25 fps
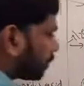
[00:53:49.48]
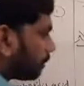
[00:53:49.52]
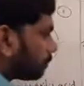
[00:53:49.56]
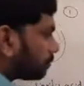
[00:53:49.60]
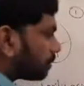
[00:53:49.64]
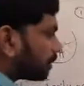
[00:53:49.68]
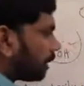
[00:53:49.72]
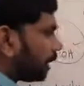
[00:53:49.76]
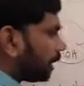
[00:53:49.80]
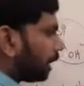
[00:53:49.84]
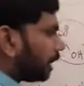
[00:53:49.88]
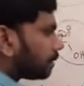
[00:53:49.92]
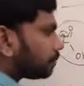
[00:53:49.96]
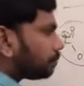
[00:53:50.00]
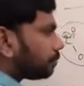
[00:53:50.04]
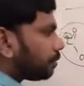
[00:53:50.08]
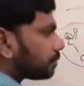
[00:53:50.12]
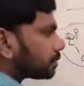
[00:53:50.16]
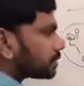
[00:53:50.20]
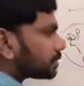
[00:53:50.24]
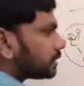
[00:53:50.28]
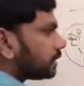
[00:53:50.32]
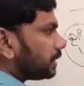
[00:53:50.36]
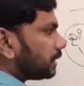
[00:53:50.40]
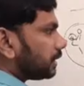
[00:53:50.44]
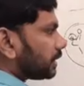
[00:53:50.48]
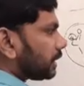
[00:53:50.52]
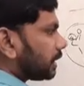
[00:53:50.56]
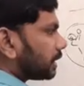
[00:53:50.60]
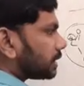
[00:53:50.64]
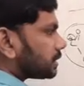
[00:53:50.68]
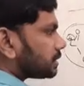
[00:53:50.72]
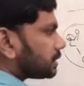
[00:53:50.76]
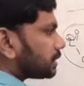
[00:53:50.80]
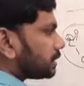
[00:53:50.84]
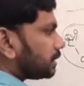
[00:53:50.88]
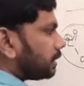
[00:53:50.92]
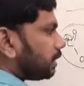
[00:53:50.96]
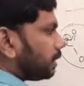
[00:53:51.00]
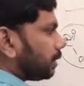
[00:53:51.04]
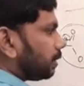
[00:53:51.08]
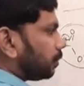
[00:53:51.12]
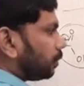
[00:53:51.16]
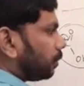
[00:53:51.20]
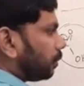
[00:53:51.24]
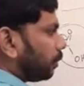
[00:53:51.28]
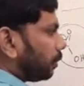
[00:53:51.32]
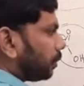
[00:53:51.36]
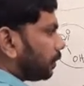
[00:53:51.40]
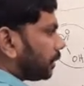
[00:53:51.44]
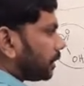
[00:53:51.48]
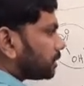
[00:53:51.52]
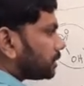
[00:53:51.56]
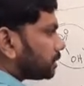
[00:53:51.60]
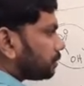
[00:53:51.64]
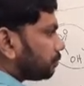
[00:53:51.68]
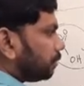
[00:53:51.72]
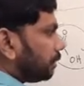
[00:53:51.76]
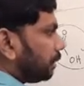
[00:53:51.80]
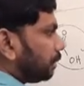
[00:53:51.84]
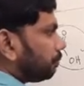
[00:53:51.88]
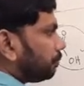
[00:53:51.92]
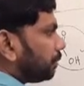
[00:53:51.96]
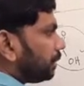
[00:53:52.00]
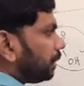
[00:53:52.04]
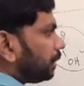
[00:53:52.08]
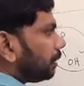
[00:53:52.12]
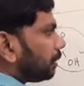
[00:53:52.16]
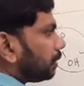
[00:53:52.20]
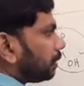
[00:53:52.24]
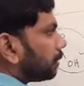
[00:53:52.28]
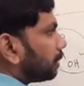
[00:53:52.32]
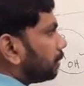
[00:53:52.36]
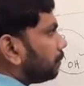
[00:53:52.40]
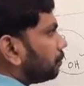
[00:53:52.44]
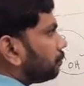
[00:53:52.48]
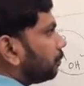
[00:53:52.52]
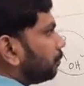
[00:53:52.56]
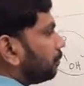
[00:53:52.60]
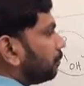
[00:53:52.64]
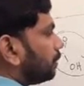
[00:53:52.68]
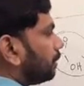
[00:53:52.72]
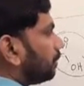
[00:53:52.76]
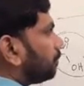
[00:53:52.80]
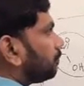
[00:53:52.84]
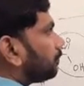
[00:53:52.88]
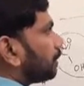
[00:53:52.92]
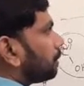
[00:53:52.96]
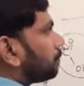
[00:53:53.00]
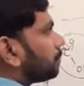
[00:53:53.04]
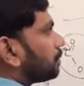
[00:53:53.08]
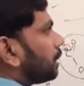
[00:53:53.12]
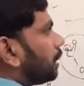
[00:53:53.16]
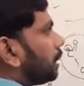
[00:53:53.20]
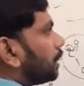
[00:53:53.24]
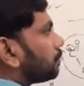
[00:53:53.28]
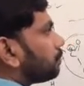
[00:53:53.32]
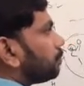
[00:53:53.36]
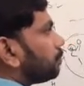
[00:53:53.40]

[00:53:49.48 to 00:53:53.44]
From carboxylic acid OH will be removed. From